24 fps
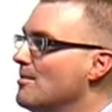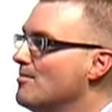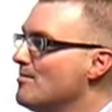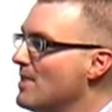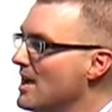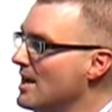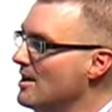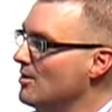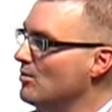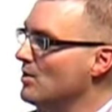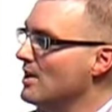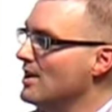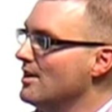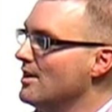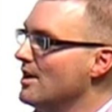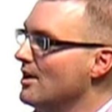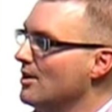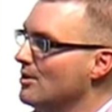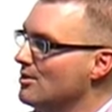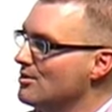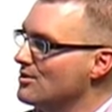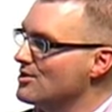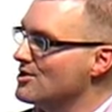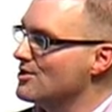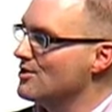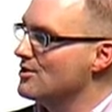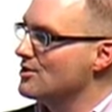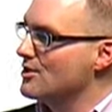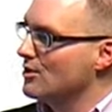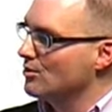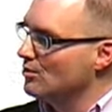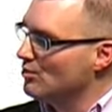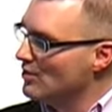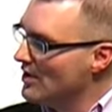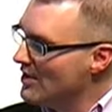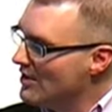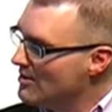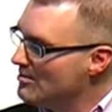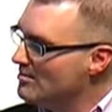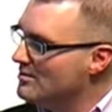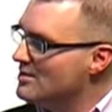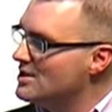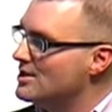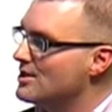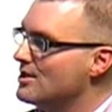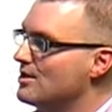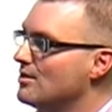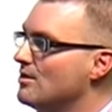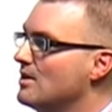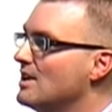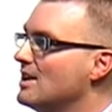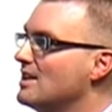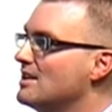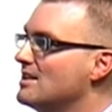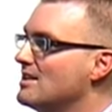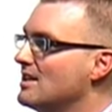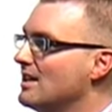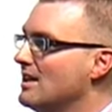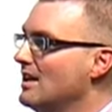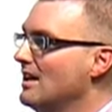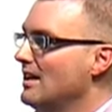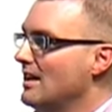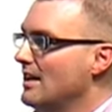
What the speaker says: bay windows. There's a rhythm to it.